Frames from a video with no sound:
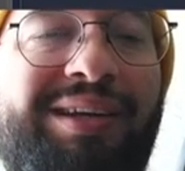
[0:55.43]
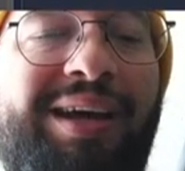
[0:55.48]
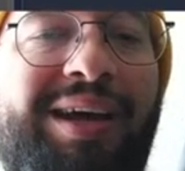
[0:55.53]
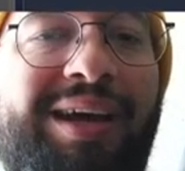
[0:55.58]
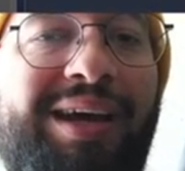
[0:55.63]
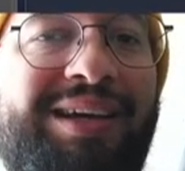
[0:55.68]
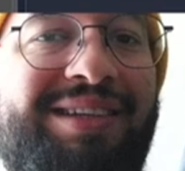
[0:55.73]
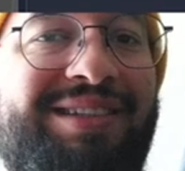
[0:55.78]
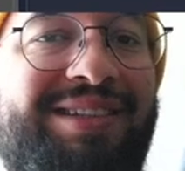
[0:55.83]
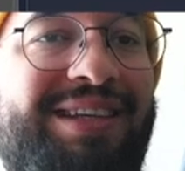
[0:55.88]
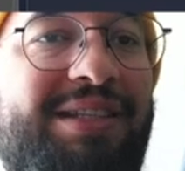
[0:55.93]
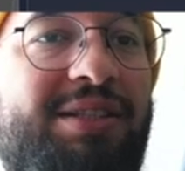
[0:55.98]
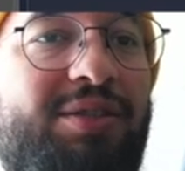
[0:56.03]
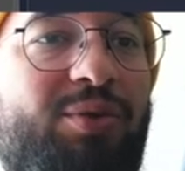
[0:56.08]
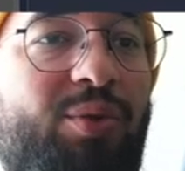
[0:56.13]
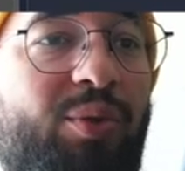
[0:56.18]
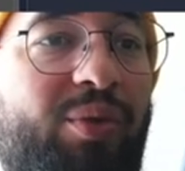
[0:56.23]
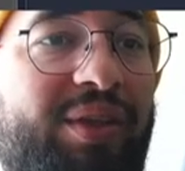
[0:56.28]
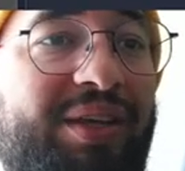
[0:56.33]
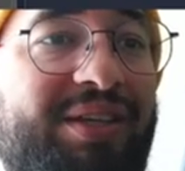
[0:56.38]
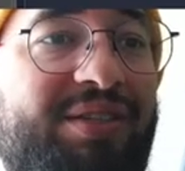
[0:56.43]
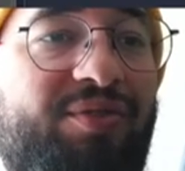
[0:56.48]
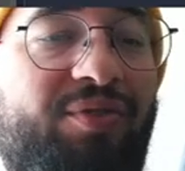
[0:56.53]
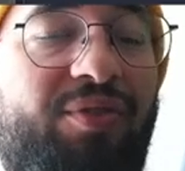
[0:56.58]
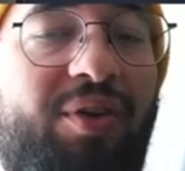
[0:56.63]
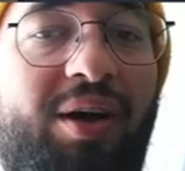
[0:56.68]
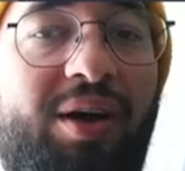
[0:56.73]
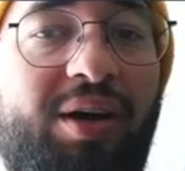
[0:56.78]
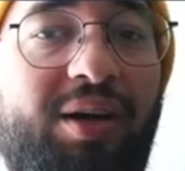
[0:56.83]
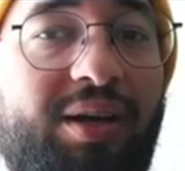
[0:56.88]
access to these
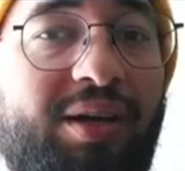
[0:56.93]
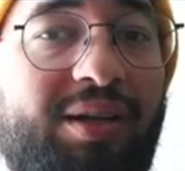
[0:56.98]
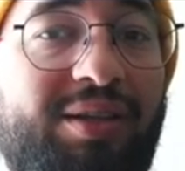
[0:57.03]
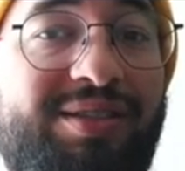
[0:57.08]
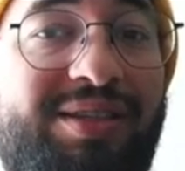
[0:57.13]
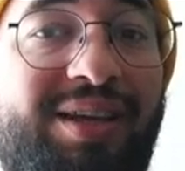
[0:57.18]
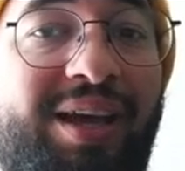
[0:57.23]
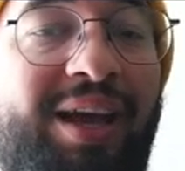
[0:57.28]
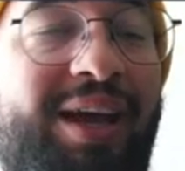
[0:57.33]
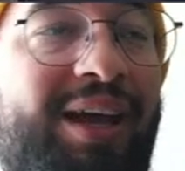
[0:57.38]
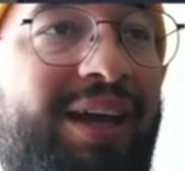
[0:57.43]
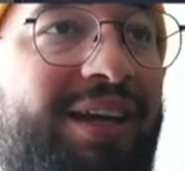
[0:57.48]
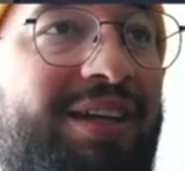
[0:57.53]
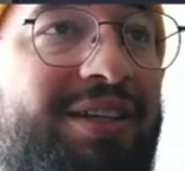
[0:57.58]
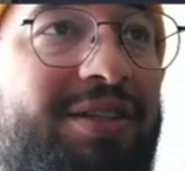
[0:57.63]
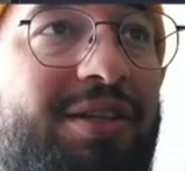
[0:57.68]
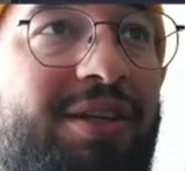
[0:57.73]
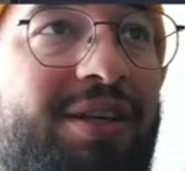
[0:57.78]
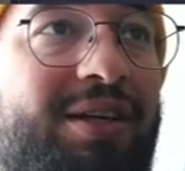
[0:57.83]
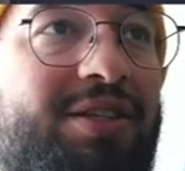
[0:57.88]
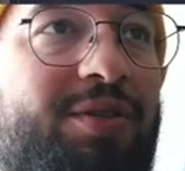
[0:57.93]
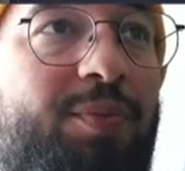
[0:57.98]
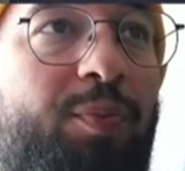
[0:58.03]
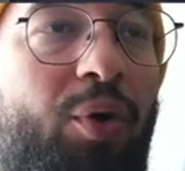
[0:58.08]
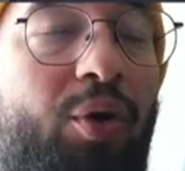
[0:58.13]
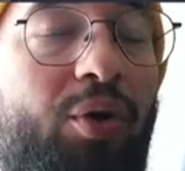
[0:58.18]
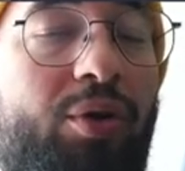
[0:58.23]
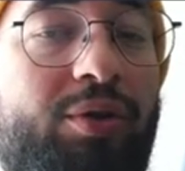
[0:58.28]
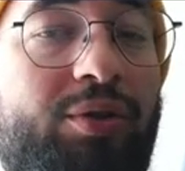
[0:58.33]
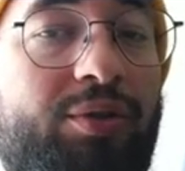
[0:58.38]
files in each
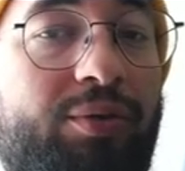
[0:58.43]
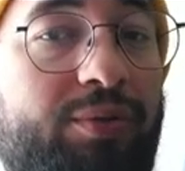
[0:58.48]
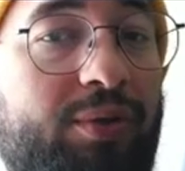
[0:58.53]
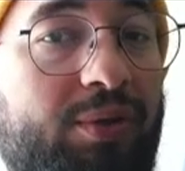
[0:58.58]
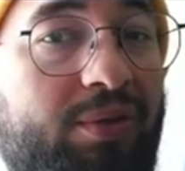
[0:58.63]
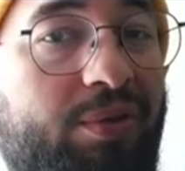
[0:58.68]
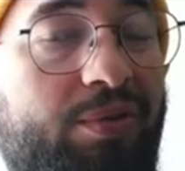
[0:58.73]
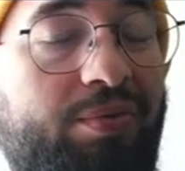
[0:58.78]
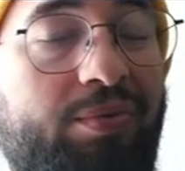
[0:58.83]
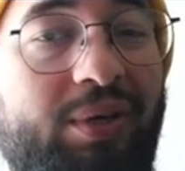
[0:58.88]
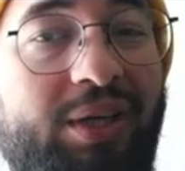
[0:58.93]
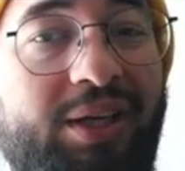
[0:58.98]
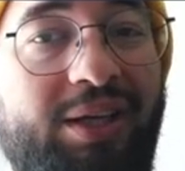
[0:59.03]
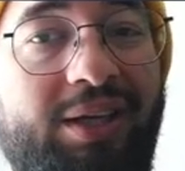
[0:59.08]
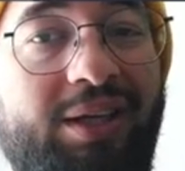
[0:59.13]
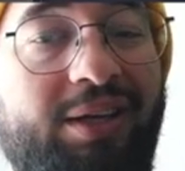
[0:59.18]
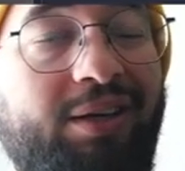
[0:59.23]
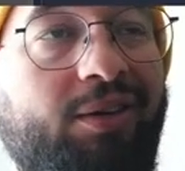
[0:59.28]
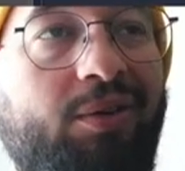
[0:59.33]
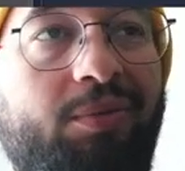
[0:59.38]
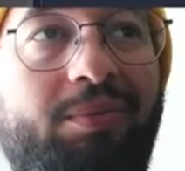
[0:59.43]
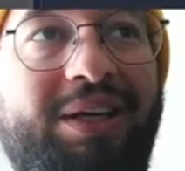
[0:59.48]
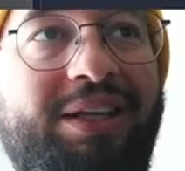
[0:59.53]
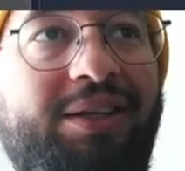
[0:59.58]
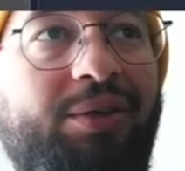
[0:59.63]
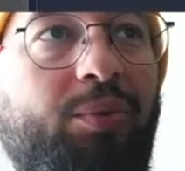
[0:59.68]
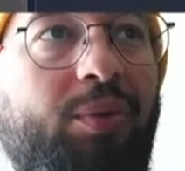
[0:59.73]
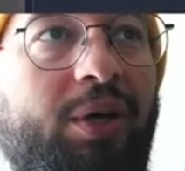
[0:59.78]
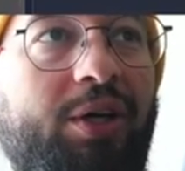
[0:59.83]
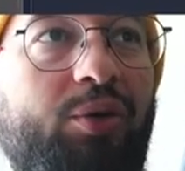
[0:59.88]
point of your tree, no matter
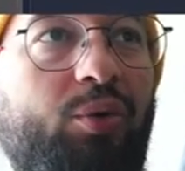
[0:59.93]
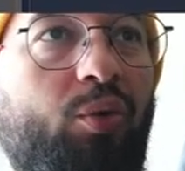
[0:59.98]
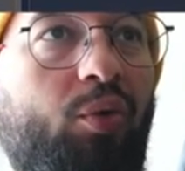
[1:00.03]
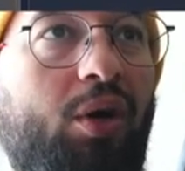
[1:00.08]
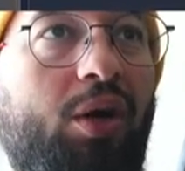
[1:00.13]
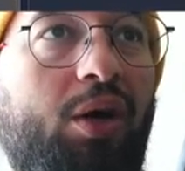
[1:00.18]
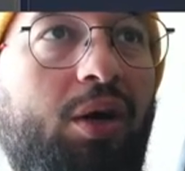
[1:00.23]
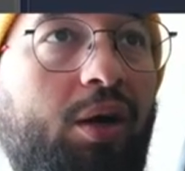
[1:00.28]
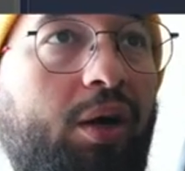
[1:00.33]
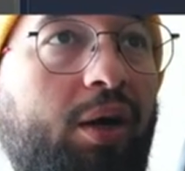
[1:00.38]
where you are,